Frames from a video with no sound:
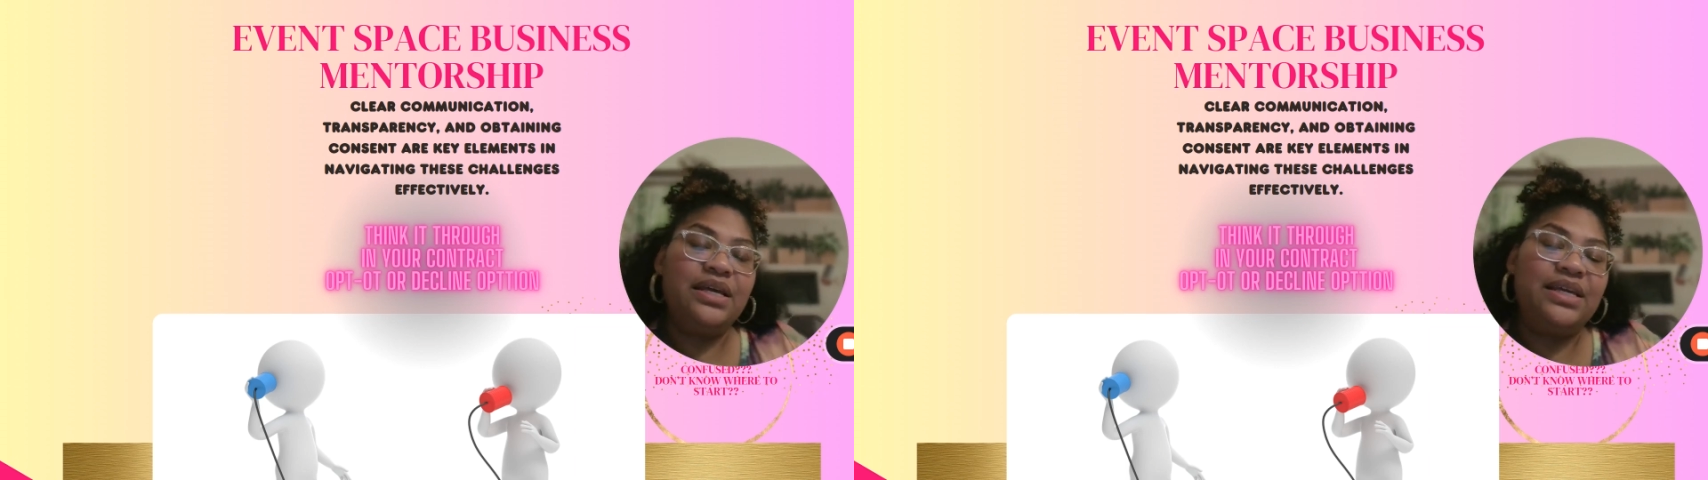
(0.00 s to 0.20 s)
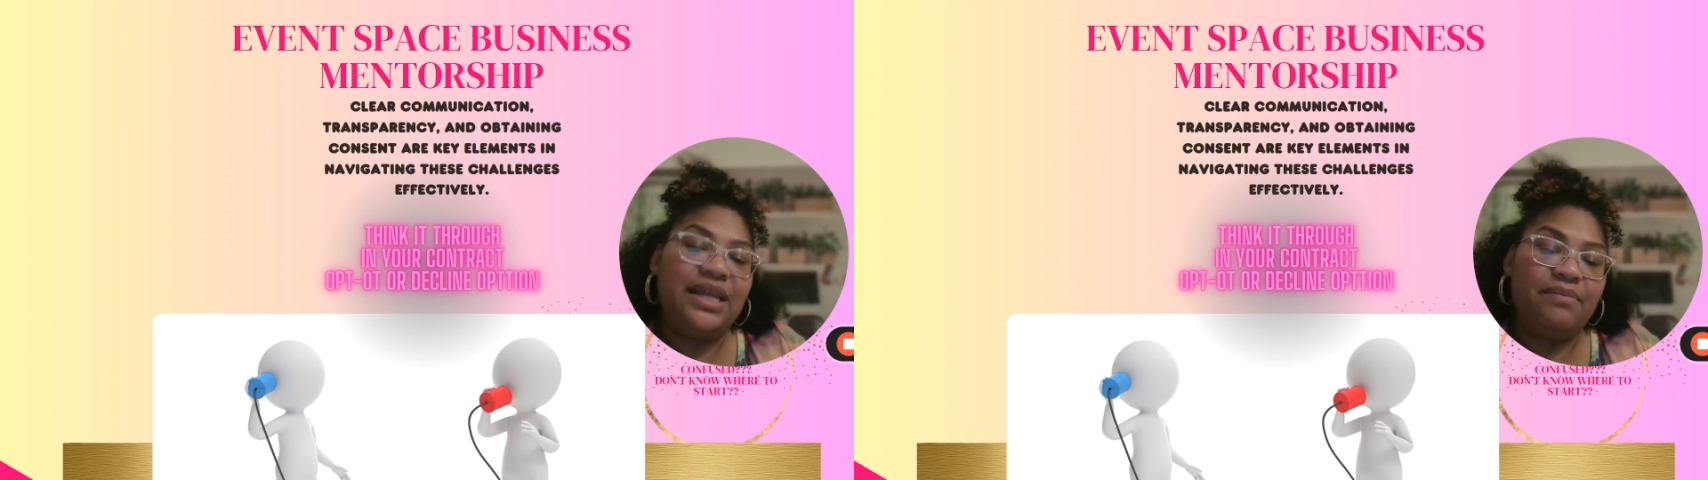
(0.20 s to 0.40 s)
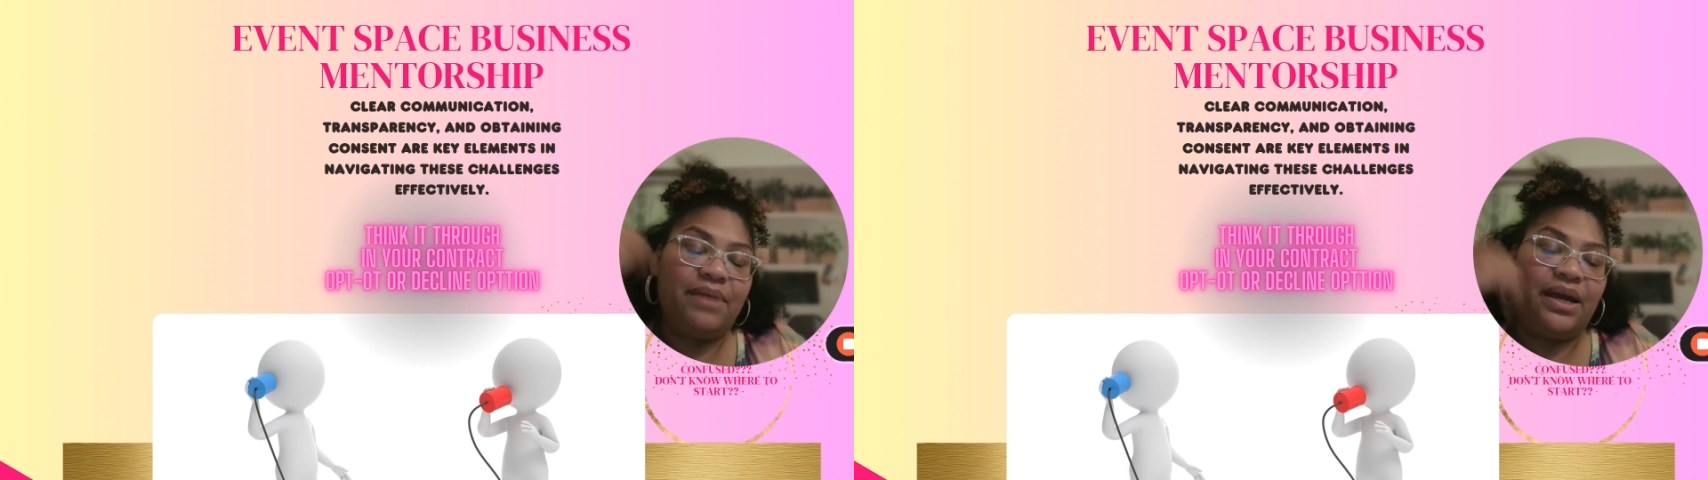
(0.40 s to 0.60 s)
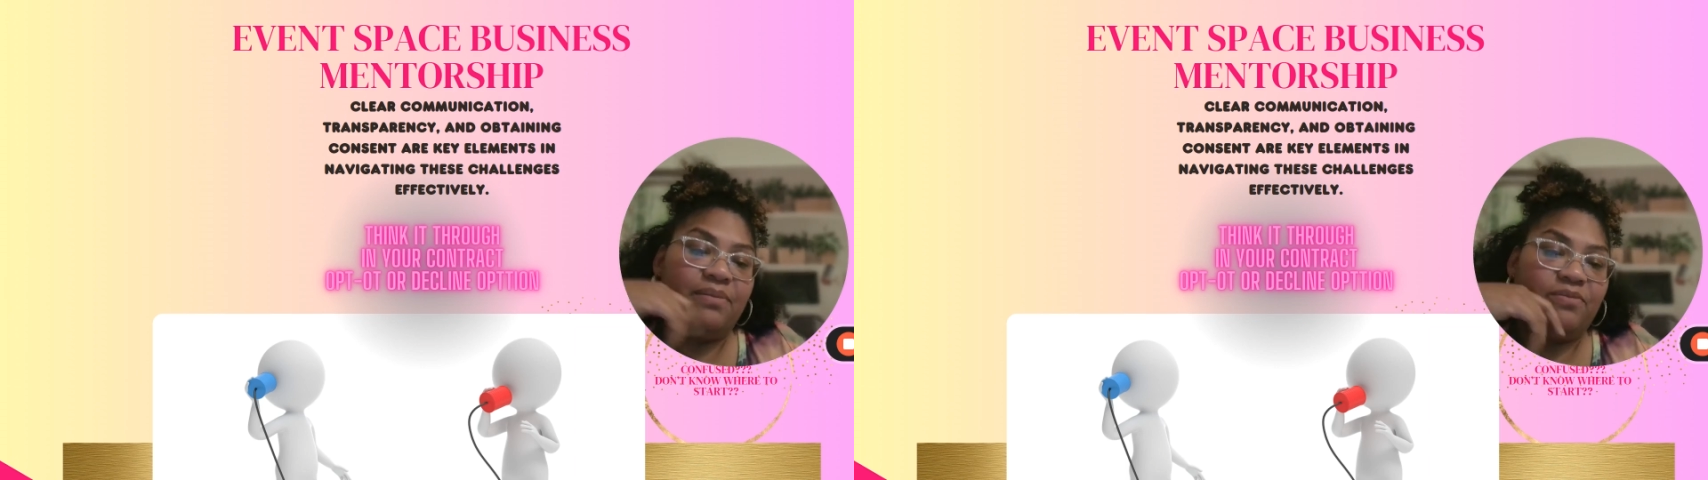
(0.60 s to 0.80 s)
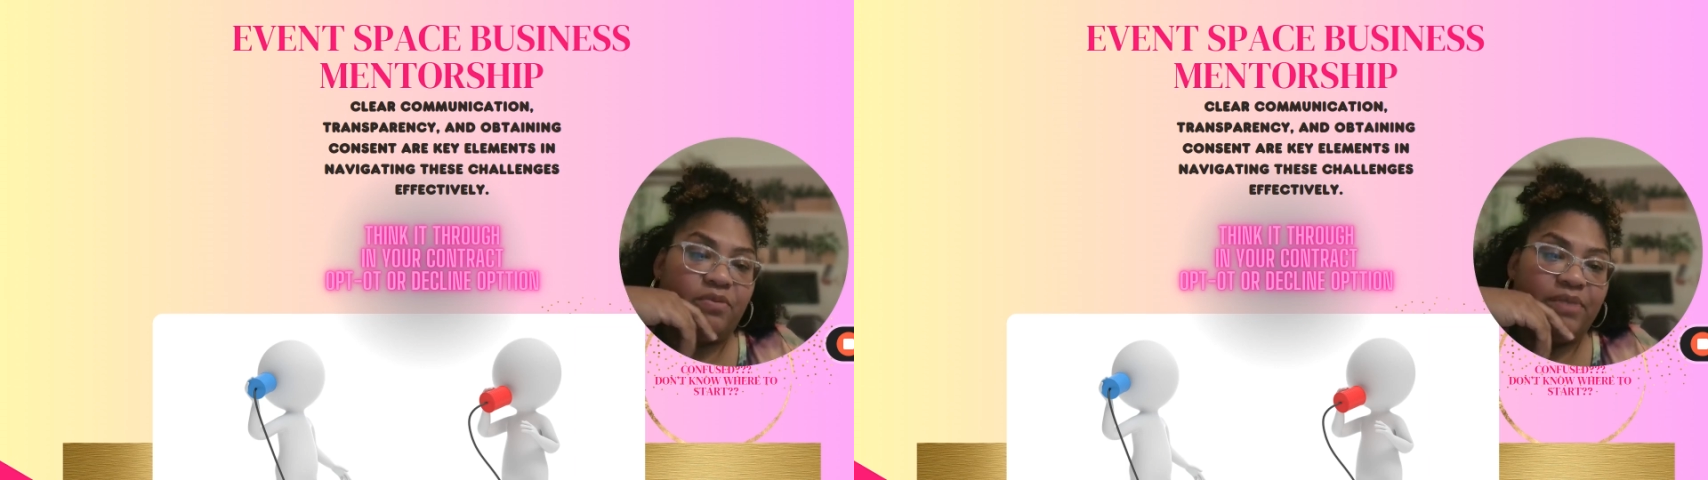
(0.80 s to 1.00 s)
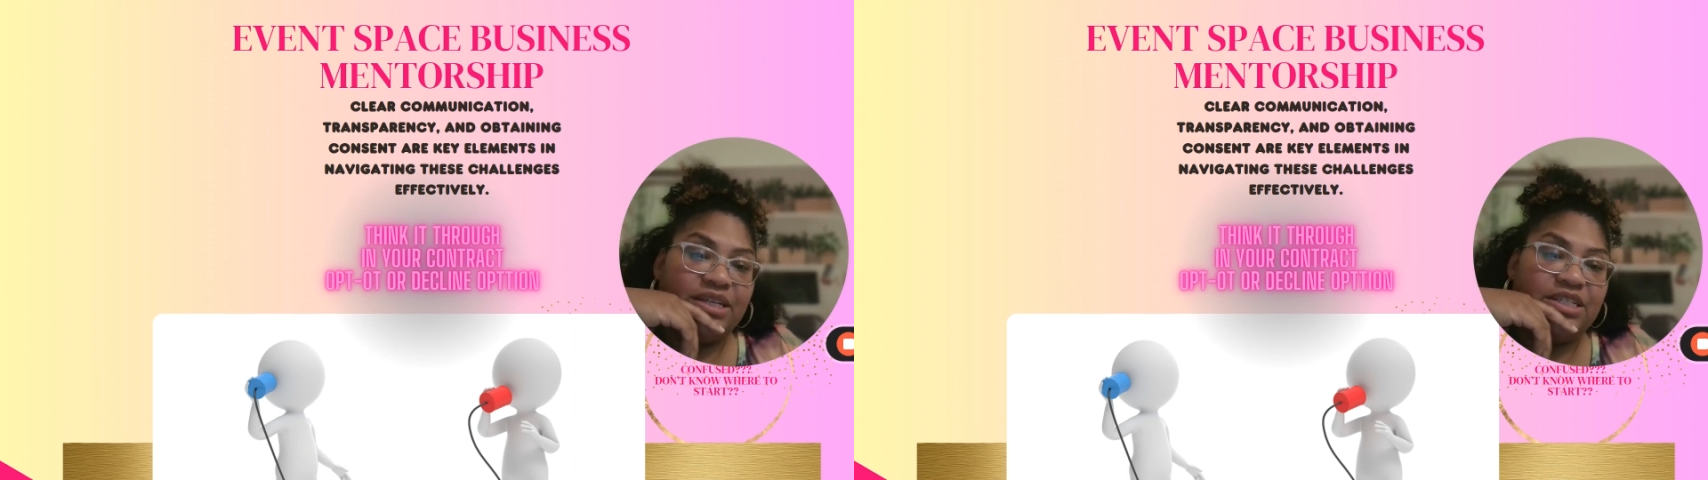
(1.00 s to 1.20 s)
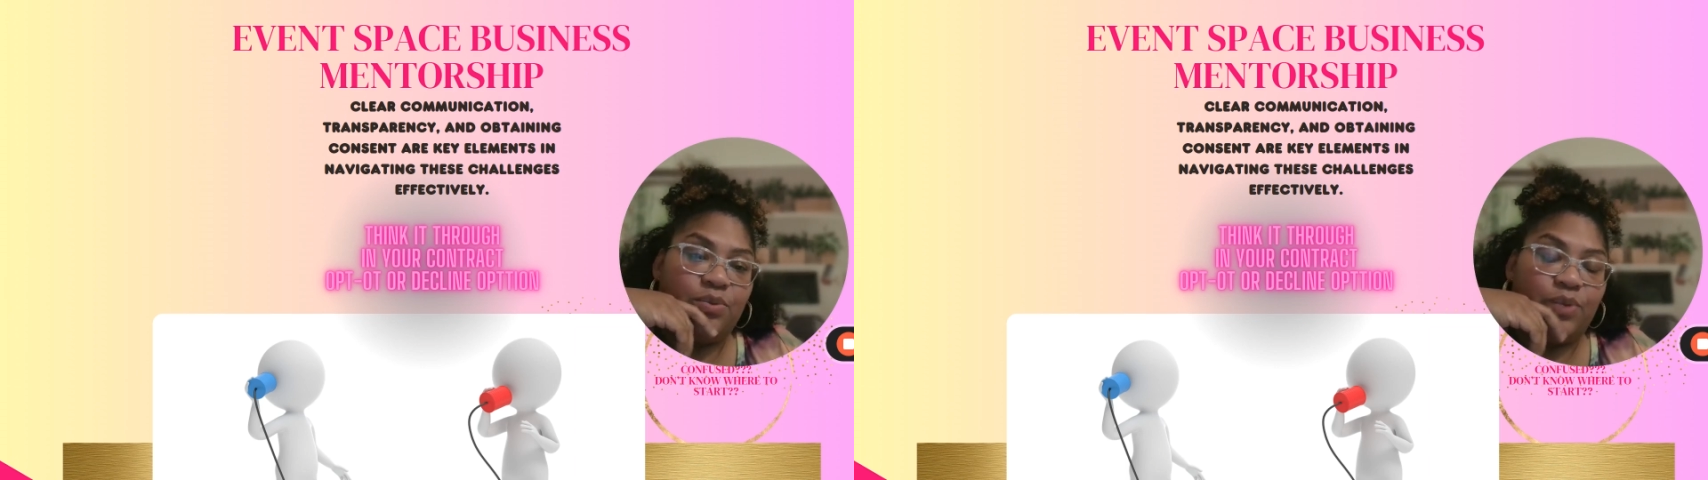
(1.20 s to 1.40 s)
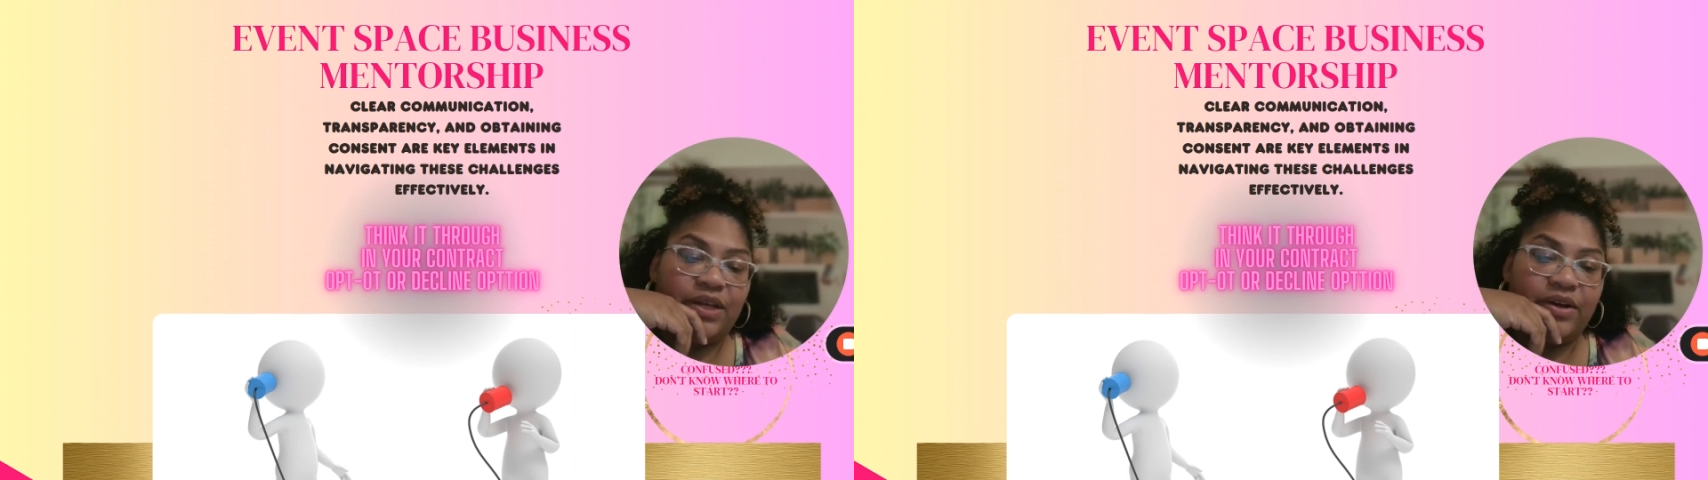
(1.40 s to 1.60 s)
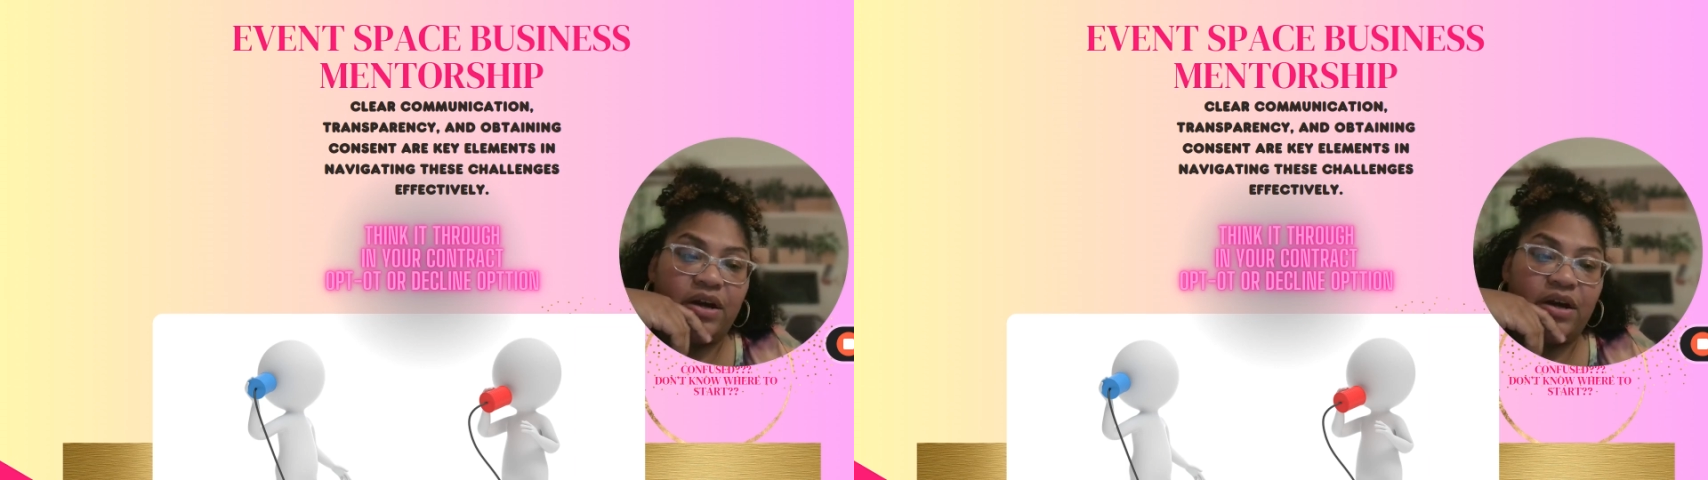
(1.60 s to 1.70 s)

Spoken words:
getting my information when they're